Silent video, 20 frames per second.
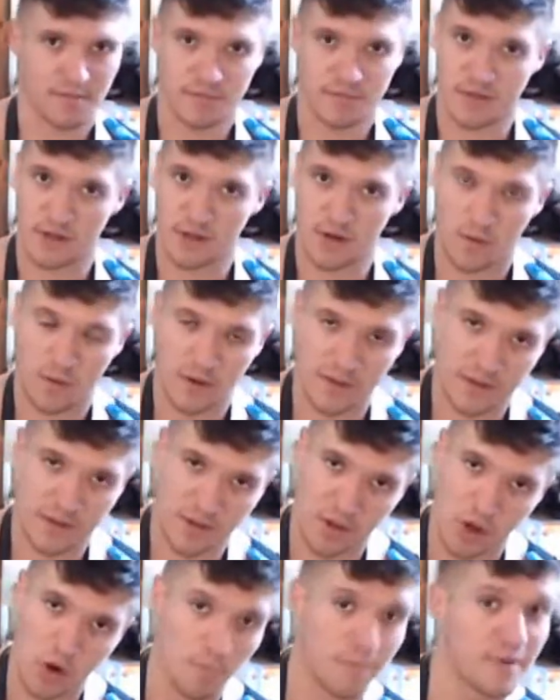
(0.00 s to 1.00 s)
So you don't want the
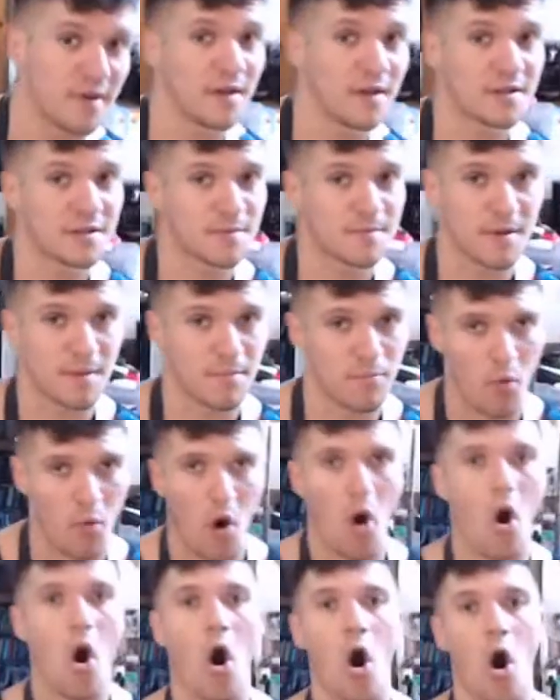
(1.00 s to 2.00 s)
low B to be
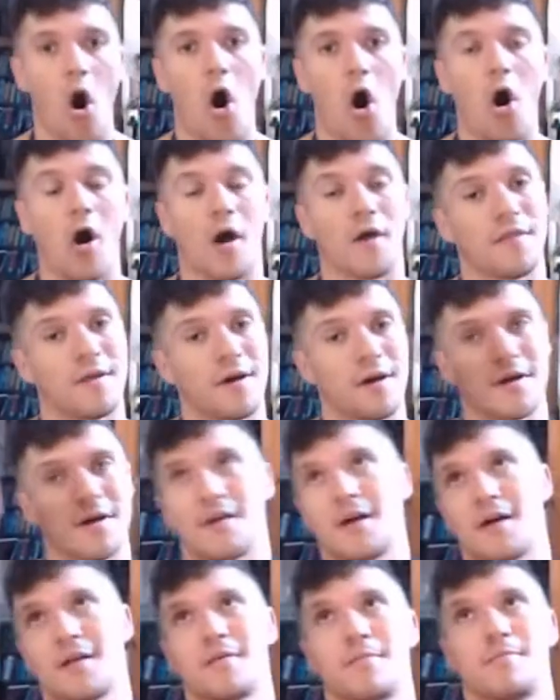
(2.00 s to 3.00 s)
whoa and
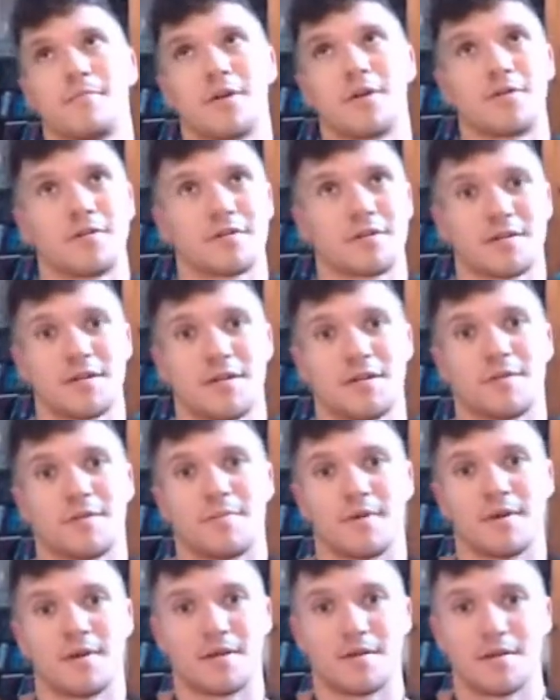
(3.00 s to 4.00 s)
the middle C to
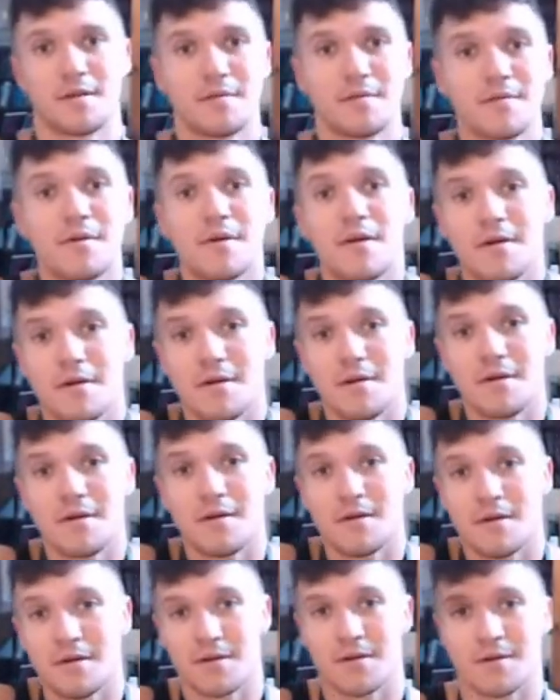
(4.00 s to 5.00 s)
be.
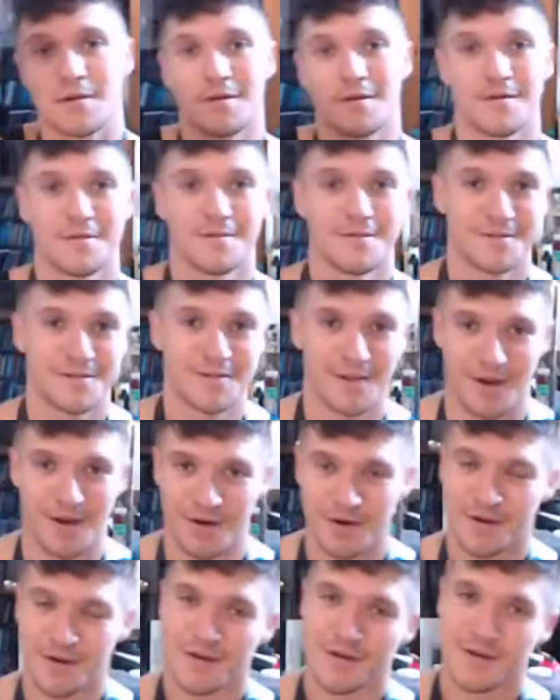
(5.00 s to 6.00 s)

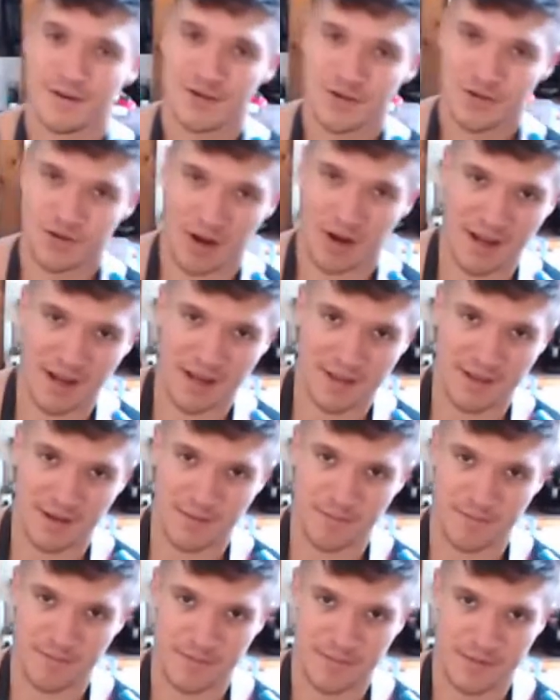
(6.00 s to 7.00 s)
So try and get
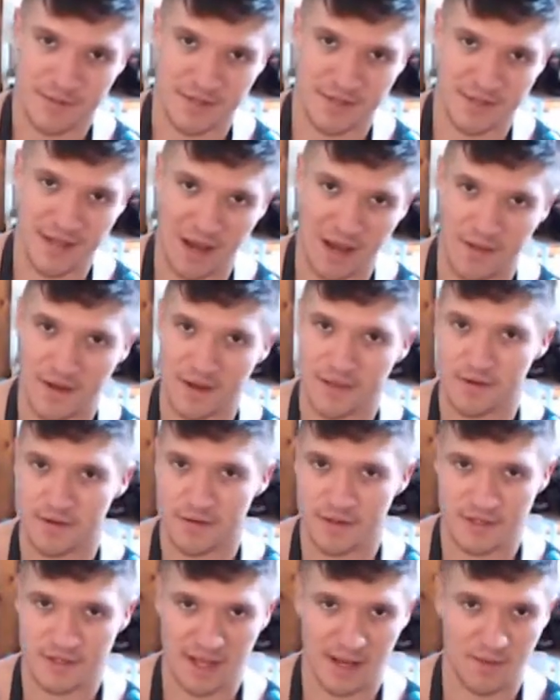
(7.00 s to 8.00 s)
them to sound like they're in
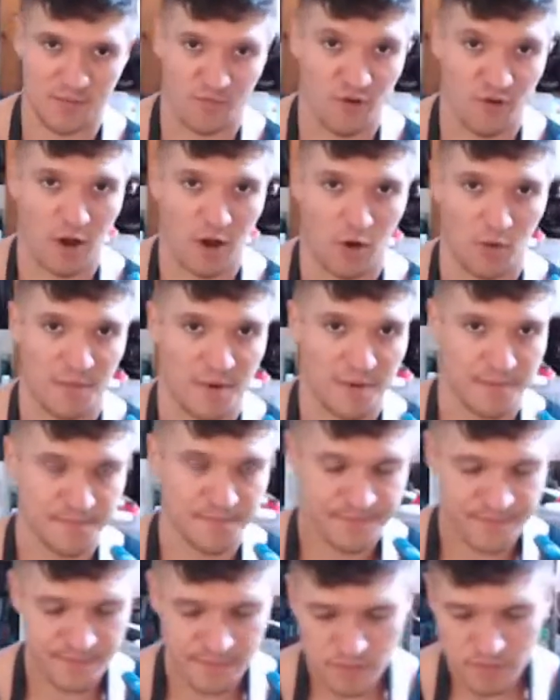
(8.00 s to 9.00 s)
the same realm.
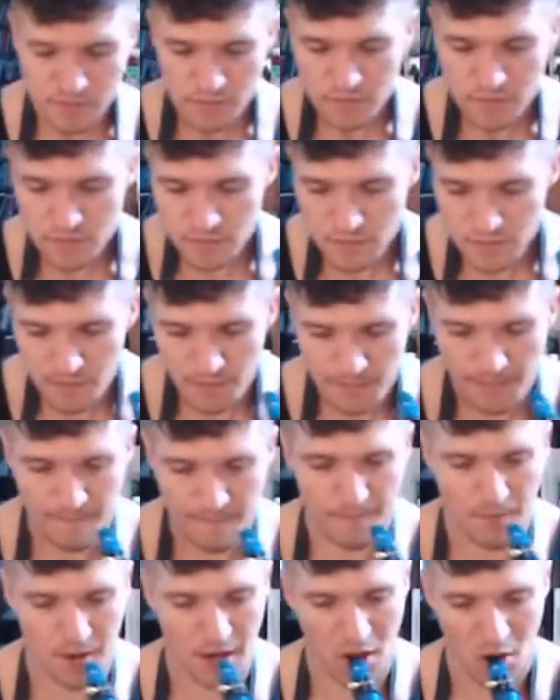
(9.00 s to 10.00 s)

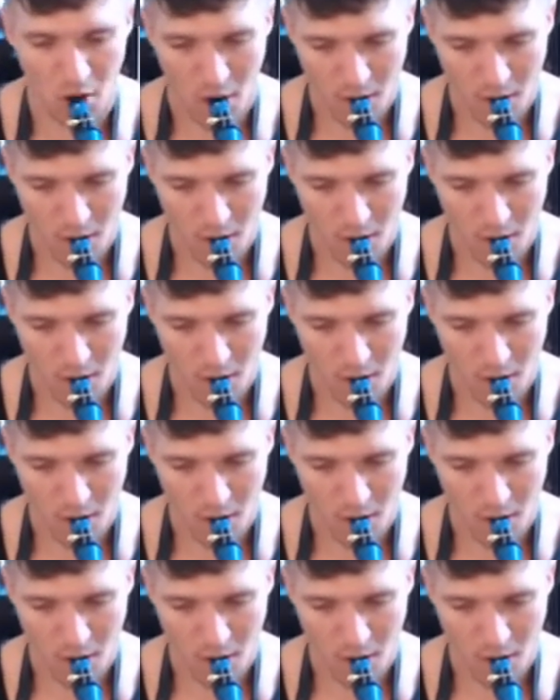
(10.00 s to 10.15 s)
Right?